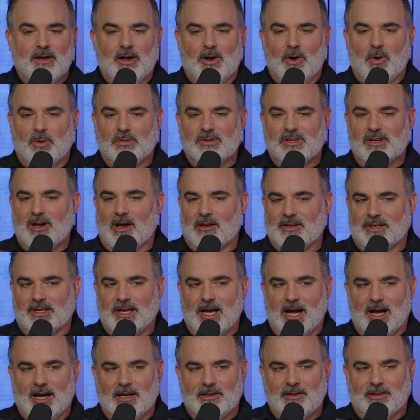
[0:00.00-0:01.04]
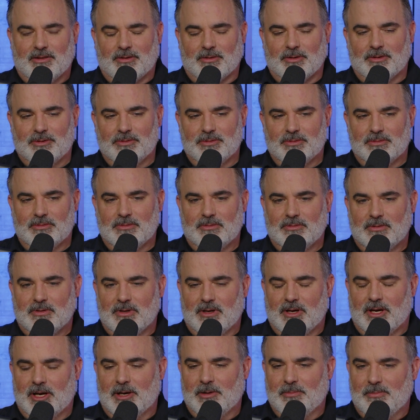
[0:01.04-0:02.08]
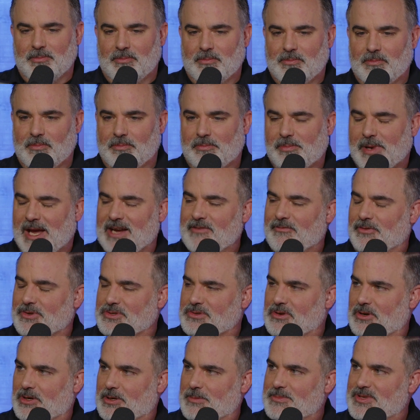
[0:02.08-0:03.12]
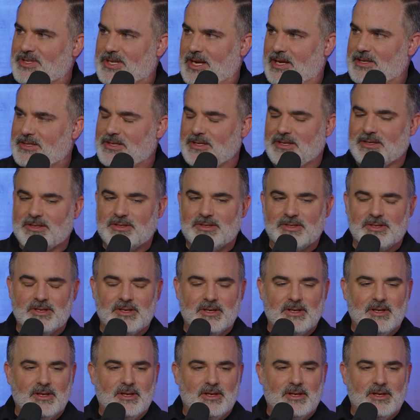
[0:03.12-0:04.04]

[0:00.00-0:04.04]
holding on to God through painful circumstances,